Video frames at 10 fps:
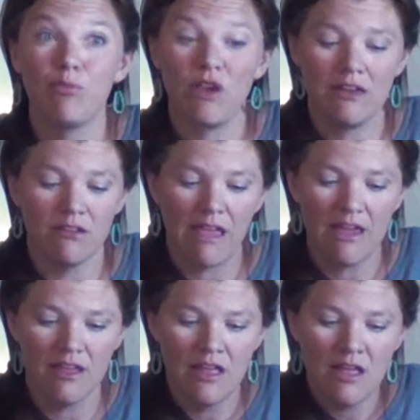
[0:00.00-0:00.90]
bring to
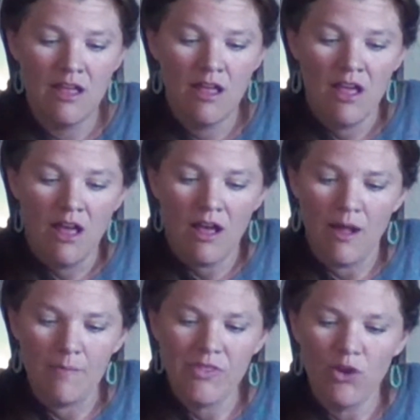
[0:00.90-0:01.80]
light.
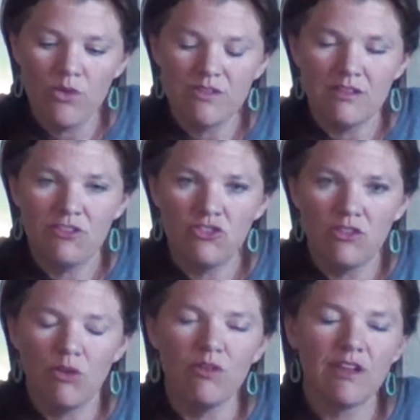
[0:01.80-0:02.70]
There
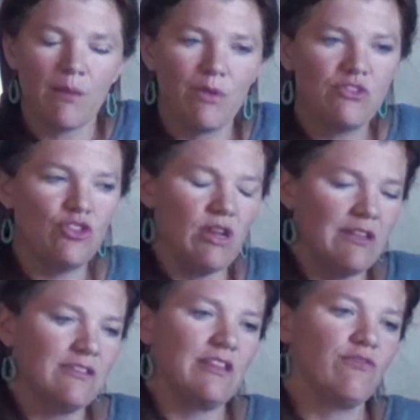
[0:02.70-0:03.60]
was a couple
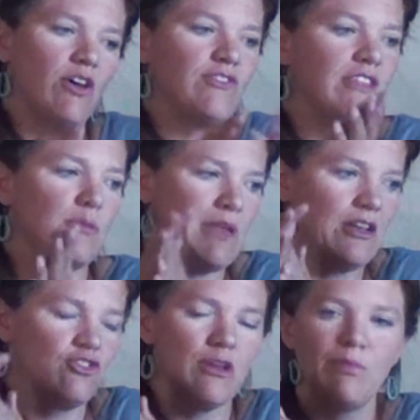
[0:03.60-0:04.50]
students involved in the
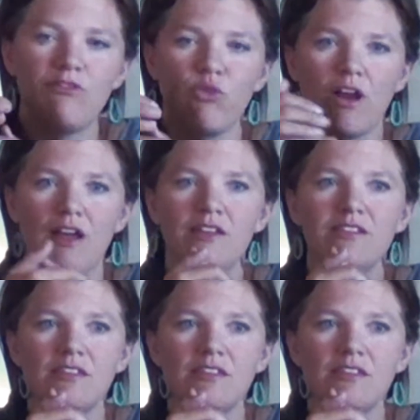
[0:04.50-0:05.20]
ministry before us.